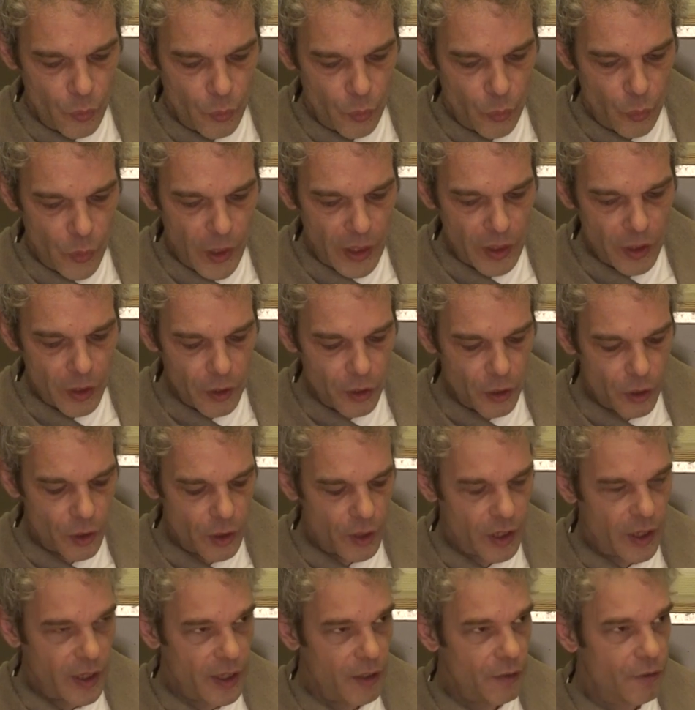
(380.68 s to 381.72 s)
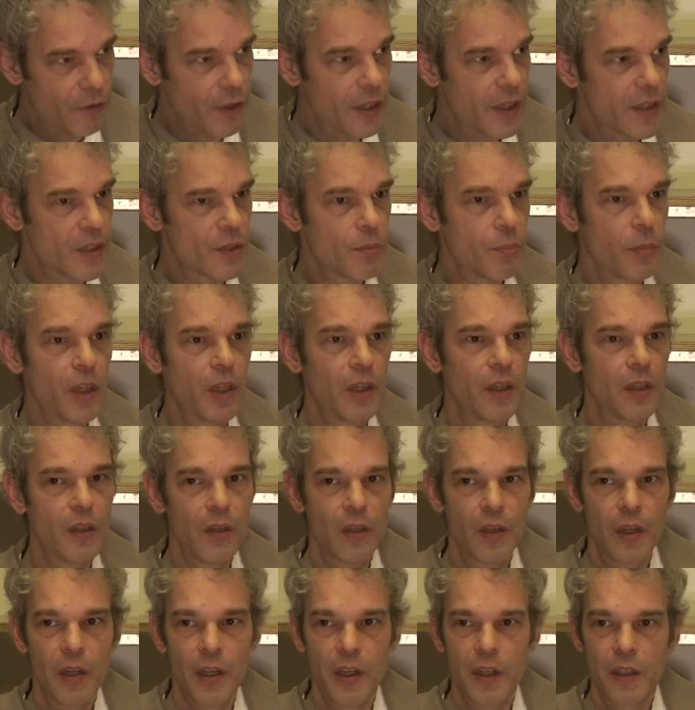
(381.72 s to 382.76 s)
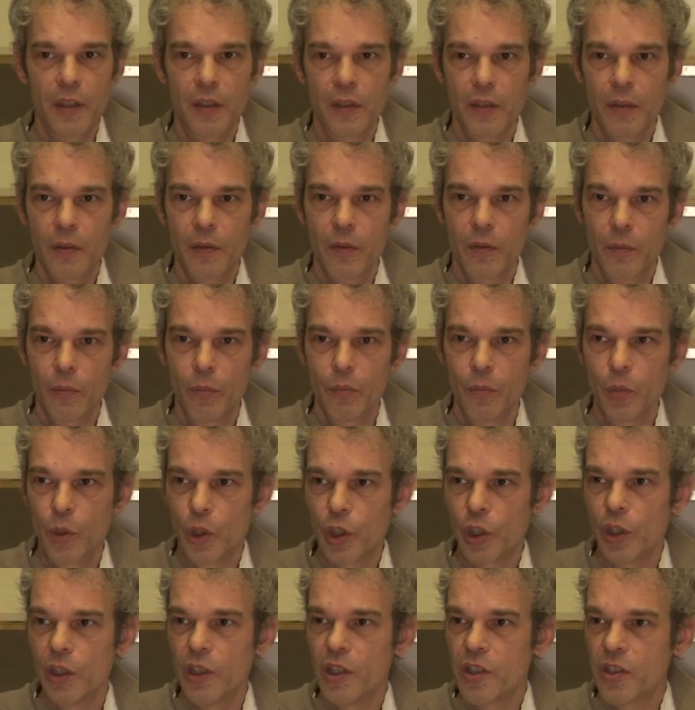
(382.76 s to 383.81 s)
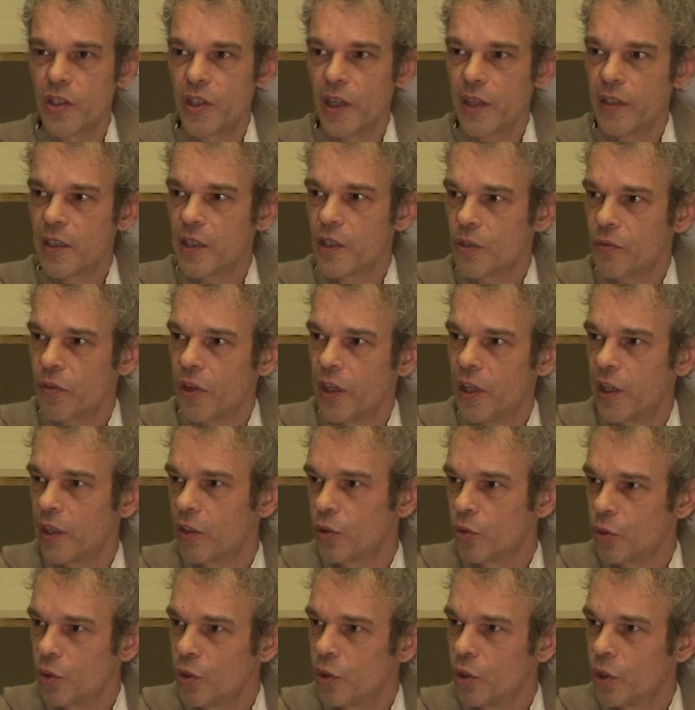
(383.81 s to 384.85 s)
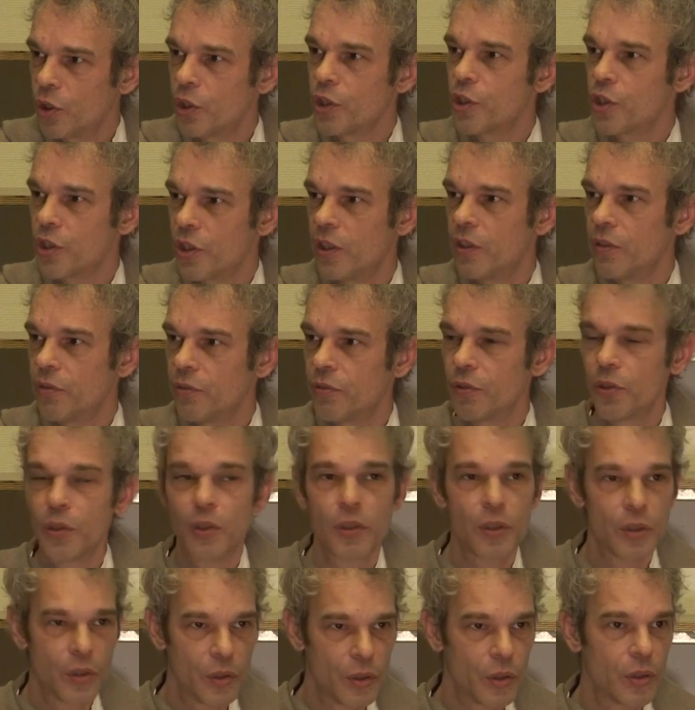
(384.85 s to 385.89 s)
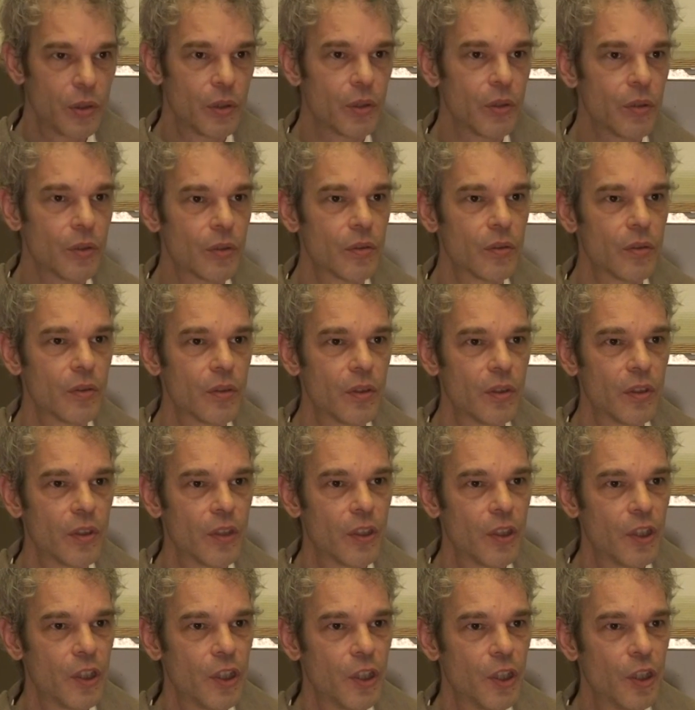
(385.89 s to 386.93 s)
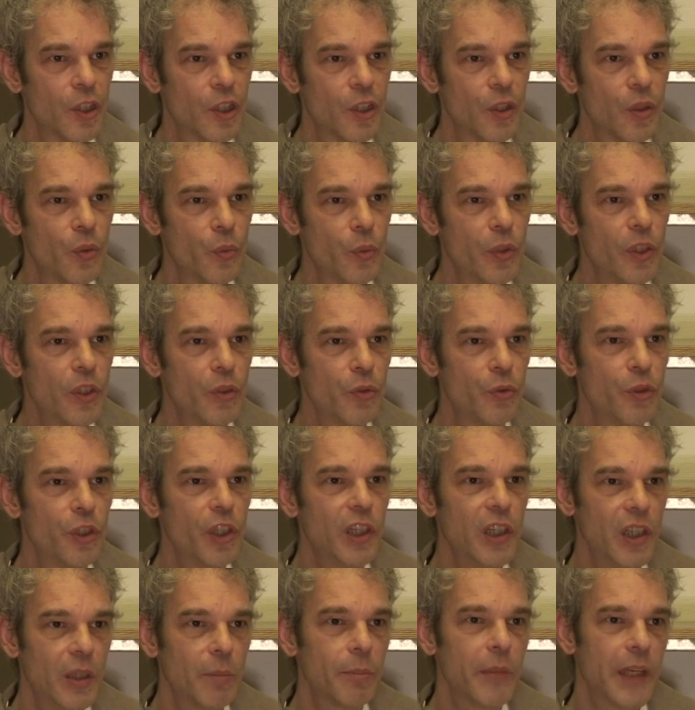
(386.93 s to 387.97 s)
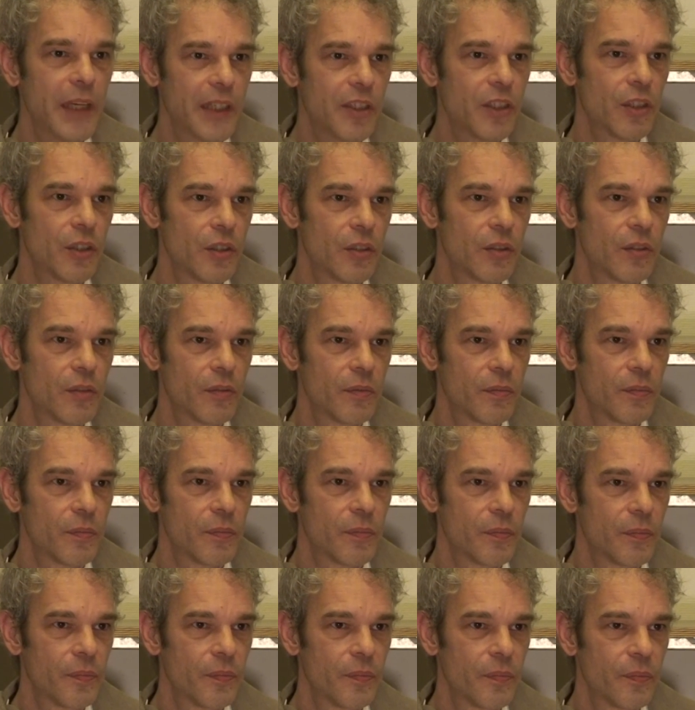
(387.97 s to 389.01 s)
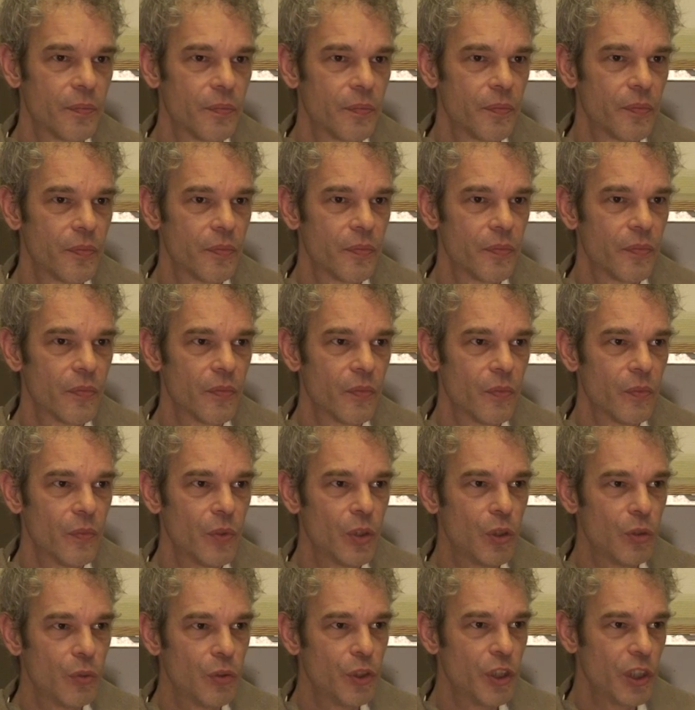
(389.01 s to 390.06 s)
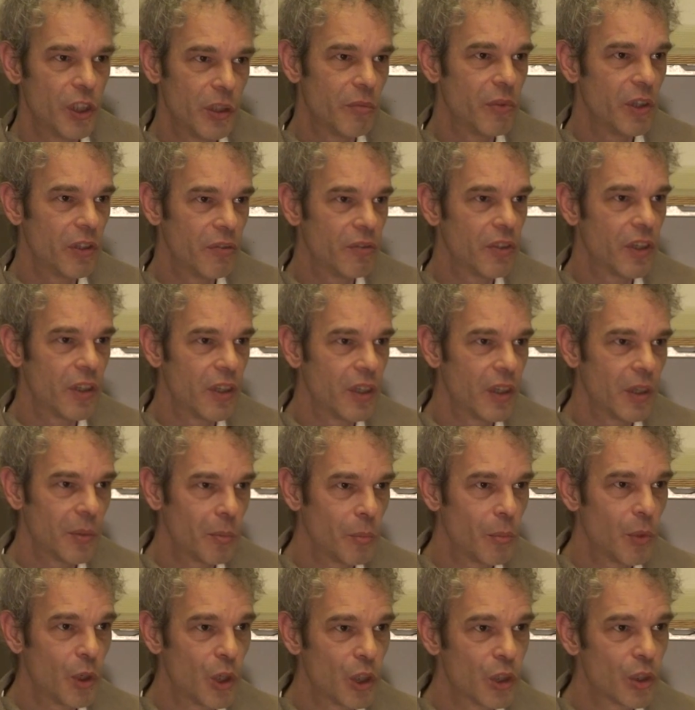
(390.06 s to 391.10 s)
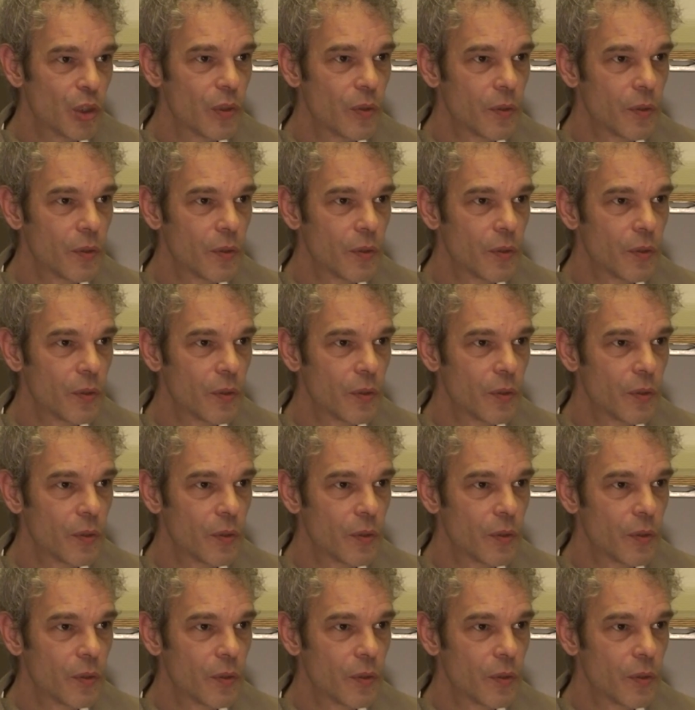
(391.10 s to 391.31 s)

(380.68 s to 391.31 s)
whether your life has been like morally satisfying to yourself or not will really matter, will really be very important.